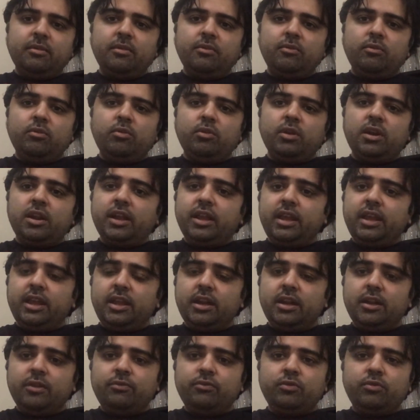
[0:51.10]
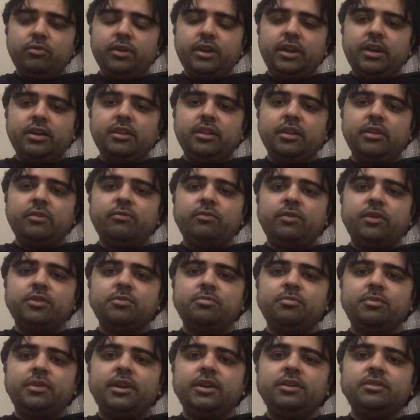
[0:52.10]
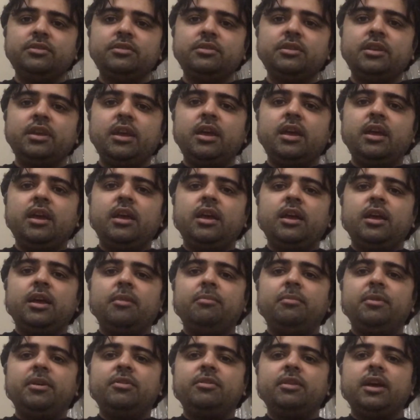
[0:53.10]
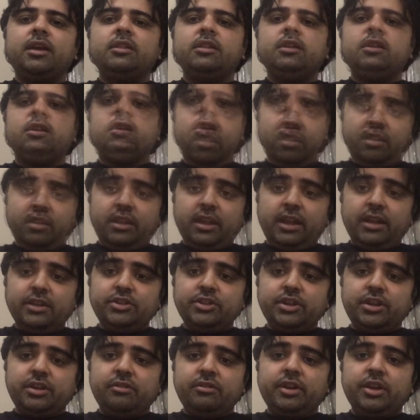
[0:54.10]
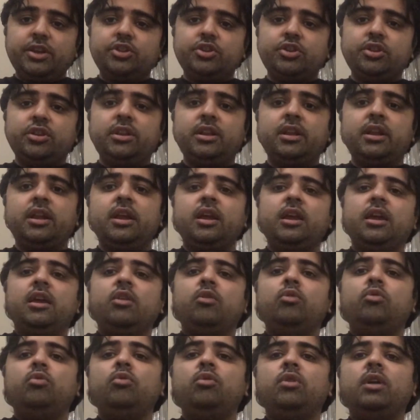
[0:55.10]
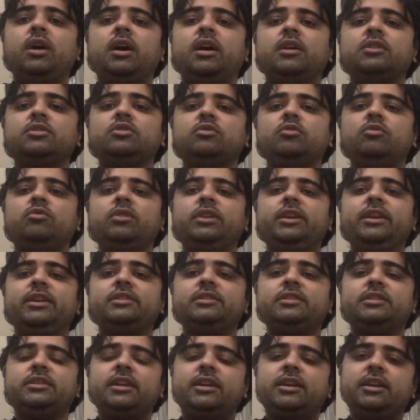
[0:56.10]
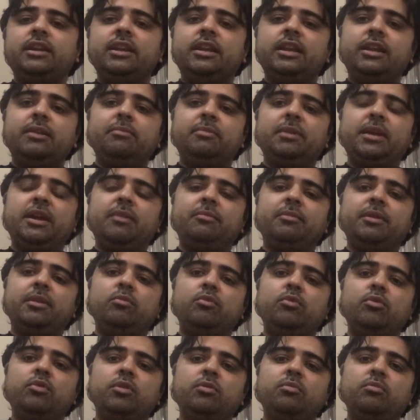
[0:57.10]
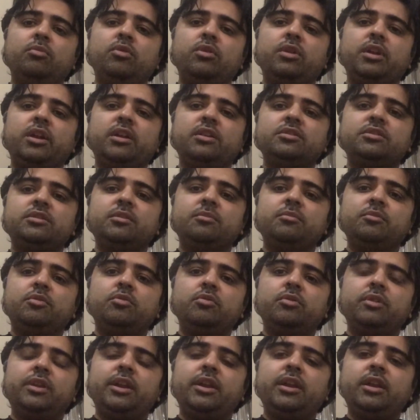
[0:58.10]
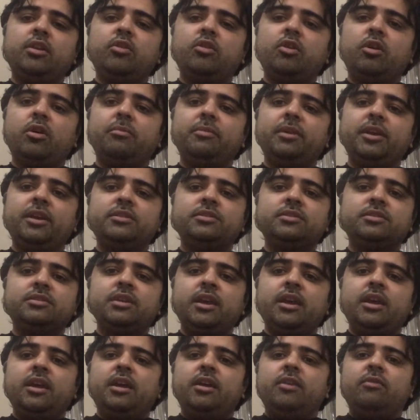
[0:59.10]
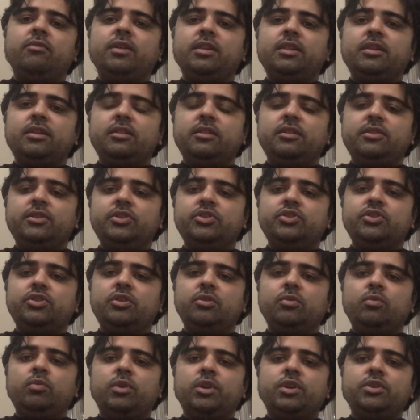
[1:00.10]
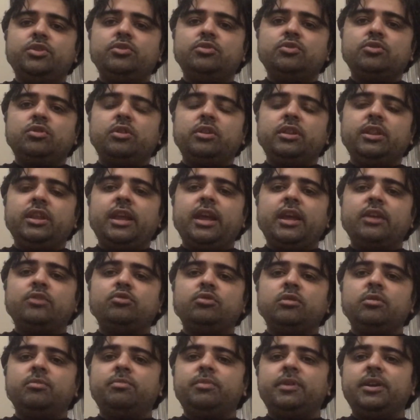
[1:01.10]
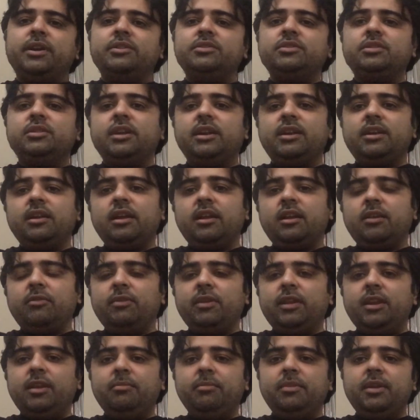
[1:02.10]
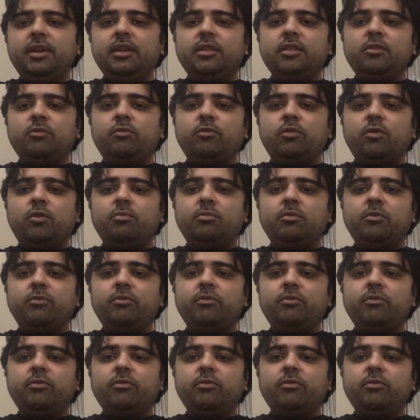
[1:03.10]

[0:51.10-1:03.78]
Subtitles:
were lucky enough to read their first prints, but rather young generation who are slowly and steadily becoming more and more accustomed to reading comics, whether the digital versions or the actual prints that are available in the form of